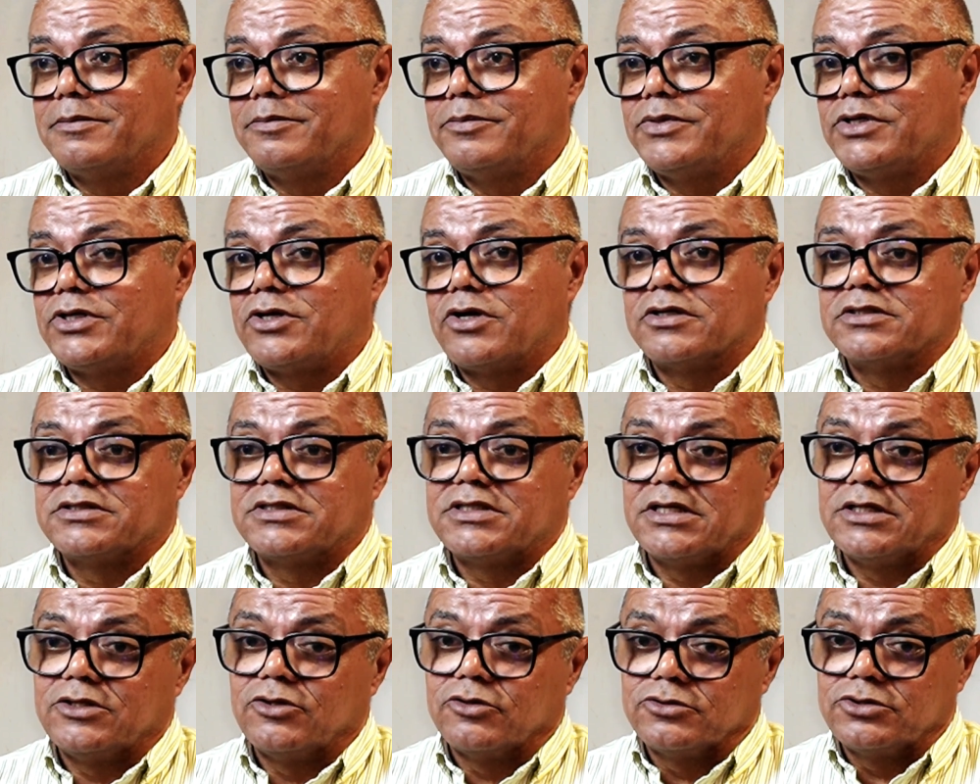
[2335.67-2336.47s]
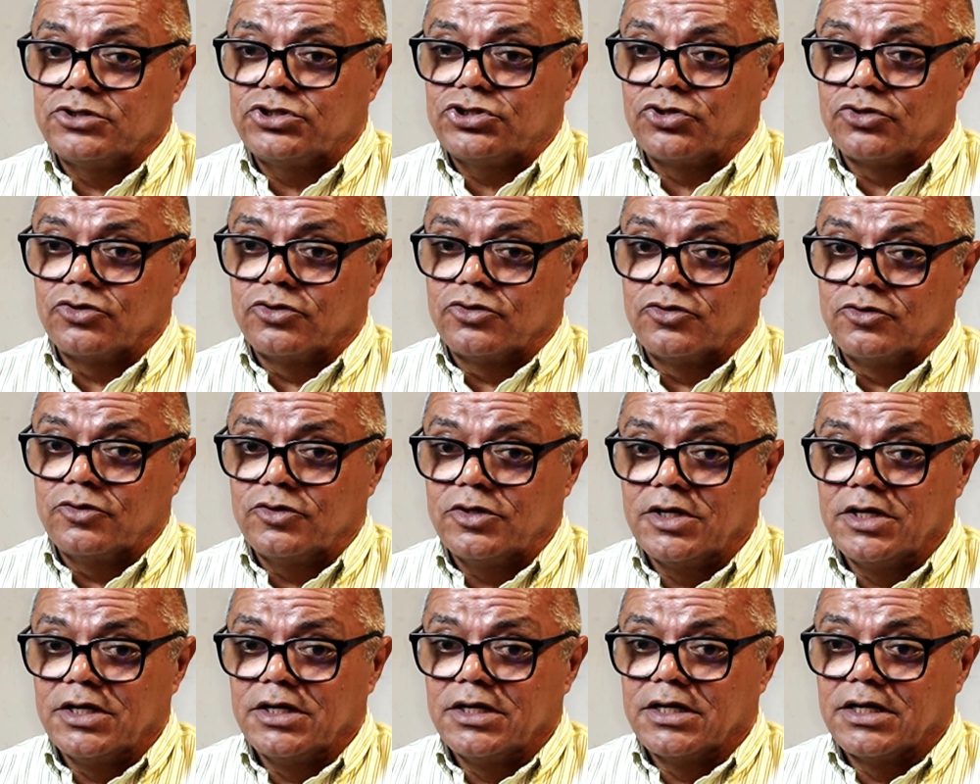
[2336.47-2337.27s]
because they don't
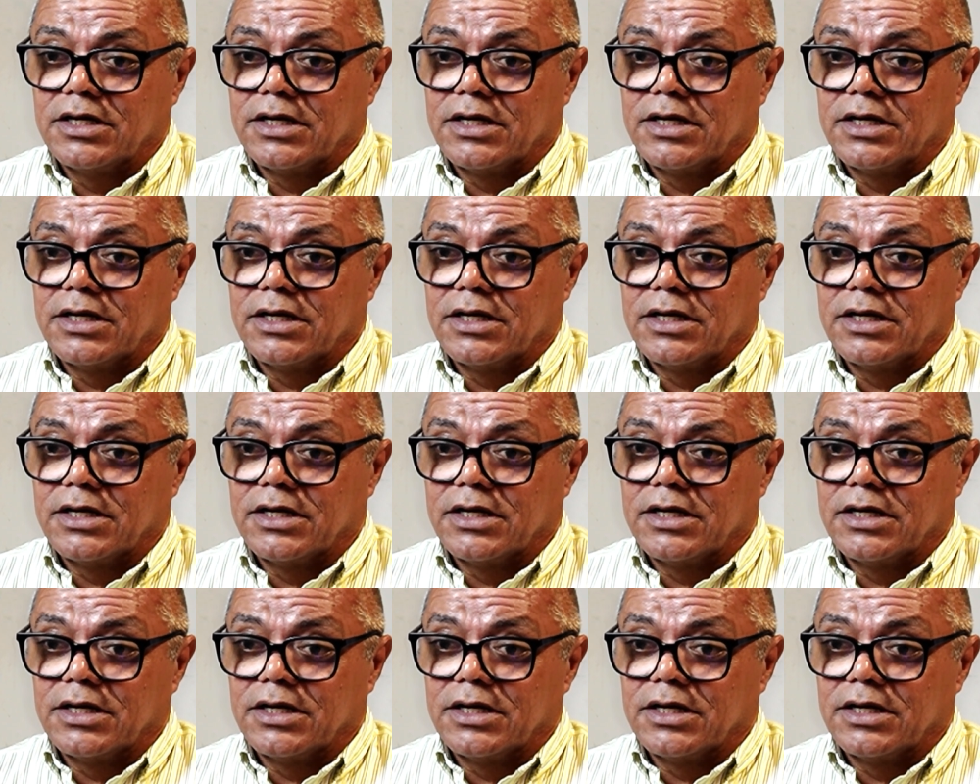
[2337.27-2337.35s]
show.